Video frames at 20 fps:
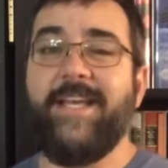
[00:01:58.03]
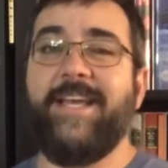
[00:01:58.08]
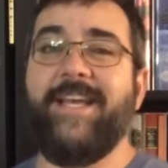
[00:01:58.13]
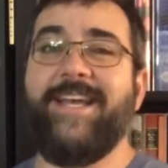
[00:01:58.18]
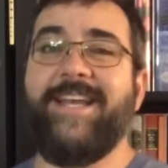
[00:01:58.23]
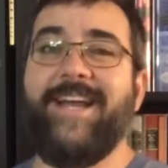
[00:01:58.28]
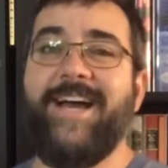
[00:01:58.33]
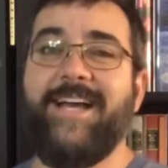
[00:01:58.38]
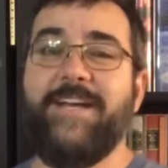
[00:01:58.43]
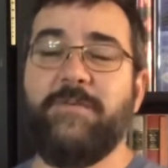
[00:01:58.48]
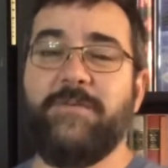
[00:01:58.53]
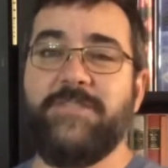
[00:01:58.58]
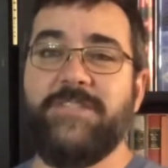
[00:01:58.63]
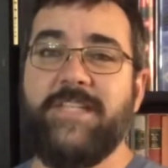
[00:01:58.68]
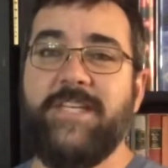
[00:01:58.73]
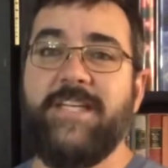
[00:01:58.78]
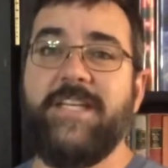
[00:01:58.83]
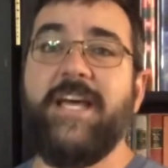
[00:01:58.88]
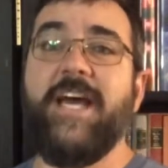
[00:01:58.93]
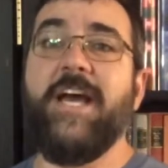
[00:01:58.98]
And I
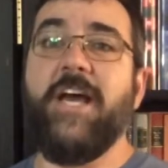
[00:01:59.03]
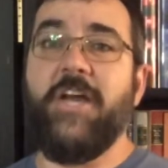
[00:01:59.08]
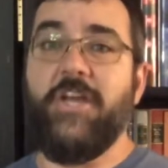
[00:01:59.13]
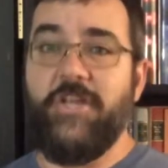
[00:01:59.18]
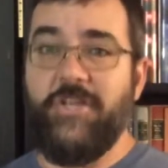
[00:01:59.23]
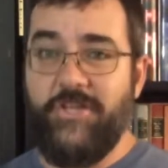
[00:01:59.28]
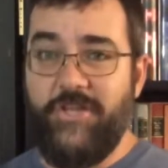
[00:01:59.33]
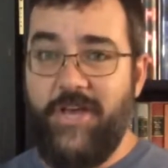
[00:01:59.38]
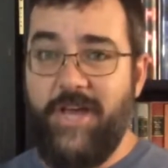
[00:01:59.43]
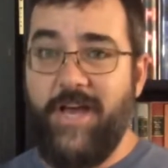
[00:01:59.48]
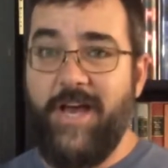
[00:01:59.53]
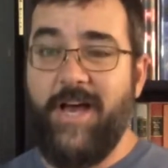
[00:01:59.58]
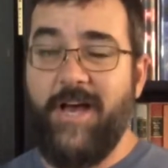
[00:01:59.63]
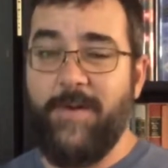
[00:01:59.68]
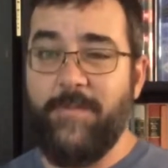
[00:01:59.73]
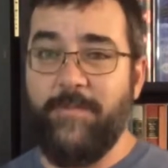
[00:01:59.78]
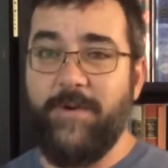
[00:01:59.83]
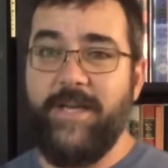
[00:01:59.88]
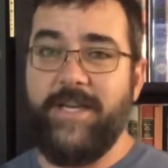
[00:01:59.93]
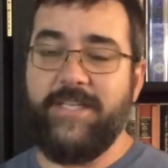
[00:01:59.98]
said, yeah,
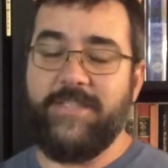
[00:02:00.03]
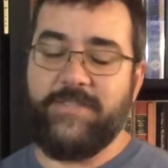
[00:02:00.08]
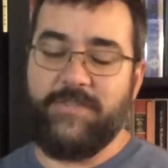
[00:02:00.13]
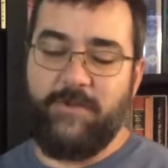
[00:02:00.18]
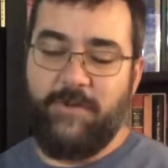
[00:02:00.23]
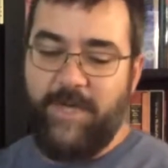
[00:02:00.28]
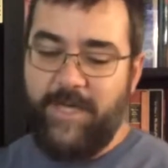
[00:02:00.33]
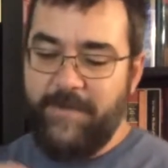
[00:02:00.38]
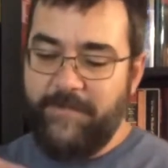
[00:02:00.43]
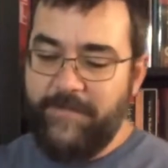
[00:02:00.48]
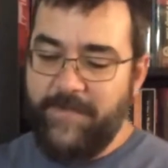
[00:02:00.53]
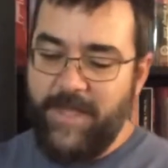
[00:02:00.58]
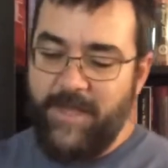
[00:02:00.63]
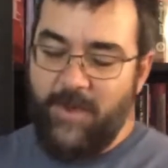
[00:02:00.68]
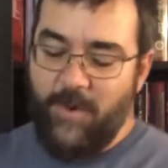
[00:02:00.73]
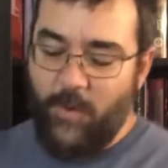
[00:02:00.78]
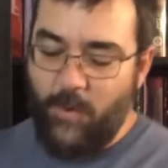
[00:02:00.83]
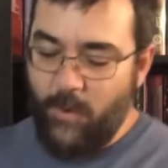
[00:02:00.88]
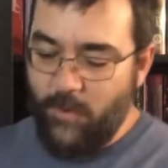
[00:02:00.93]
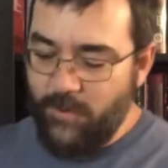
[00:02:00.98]
I'm ready. So I
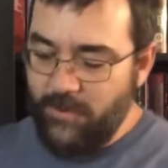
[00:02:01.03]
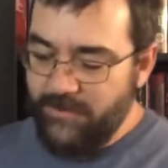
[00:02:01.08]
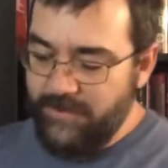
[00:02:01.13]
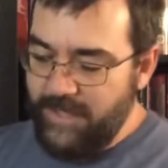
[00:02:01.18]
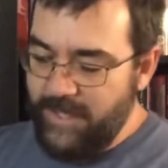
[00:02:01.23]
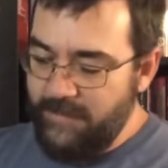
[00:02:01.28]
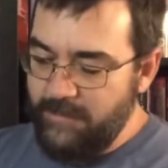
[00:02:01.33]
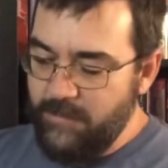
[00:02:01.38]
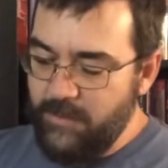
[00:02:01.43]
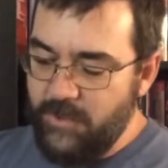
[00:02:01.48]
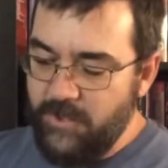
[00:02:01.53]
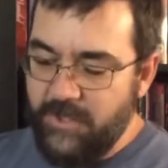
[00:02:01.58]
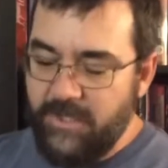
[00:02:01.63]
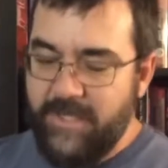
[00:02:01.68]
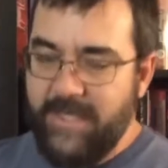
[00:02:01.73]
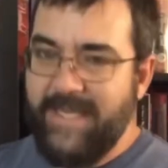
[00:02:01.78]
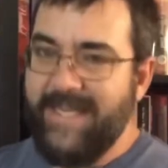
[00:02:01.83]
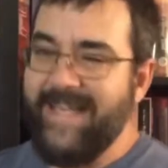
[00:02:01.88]
ordered that book